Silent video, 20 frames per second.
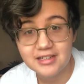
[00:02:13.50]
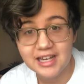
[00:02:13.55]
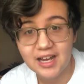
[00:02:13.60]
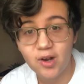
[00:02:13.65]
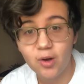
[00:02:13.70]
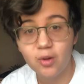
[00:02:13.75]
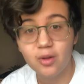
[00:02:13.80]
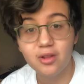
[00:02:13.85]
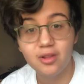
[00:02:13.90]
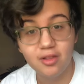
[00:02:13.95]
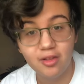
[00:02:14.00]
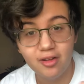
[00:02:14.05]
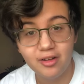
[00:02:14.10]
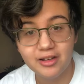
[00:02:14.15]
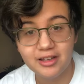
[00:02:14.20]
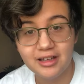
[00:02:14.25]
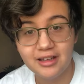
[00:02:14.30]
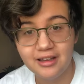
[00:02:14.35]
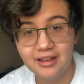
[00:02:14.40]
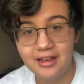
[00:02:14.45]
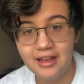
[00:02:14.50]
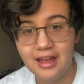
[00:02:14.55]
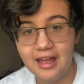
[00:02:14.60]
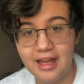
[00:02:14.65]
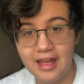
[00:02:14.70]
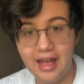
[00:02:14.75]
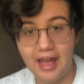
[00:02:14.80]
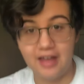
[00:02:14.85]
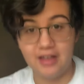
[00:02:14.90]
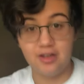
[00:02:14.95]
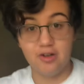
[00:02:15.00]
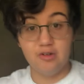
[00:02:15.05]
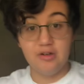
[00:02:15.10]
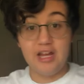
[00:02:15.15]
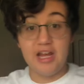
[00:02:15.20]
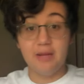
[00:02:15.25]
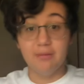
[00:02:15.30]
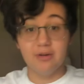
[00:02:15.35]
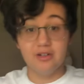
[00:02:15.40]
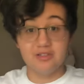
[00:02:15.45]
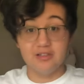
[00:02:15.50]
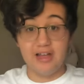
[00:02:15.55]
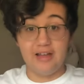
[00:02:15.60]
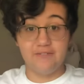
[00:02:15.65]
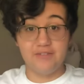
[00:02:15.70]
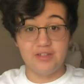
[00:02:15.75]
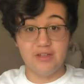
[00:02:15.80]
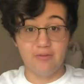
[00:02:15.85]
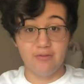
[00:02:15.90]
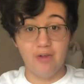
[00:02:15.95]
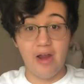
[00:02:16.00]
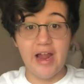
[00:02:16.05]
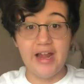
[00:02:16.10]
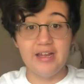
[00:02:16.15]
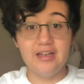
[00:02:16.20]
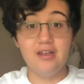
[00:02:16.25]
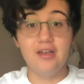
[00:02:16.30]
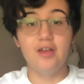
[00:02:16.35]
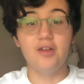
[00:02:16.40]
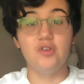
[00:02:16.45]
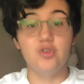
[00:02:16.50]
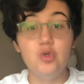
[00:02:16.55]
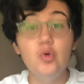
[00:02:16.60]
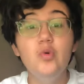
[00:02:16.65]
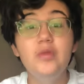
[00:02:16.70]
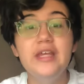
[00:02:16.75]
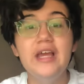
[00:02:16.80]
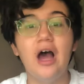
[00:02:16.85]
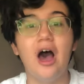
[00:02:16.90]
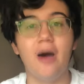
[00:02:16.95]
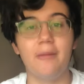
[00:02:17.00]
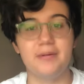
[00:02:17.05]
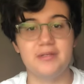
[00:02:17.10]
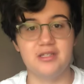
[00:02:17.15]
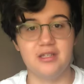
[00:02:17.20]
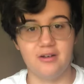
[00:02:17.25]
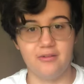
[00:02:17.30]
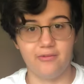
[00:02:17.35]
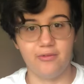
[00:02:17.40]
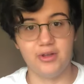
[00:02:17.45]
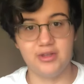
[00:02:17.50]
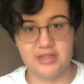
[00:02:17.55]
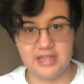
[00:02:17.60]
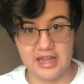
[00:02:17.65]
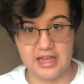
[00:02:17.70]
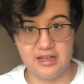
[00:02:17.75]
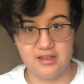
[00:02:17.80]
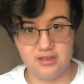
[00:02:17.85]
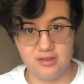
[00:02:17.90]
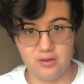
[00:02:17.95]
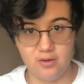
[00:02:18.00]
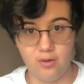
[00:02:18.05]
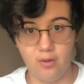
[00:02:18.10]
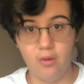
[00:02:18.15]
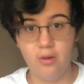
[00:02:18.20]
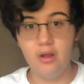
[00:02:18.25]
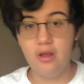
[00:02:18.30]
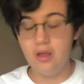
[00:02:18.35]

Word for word: doubt, look at your neighbors left and right. Do the opposite of what they do.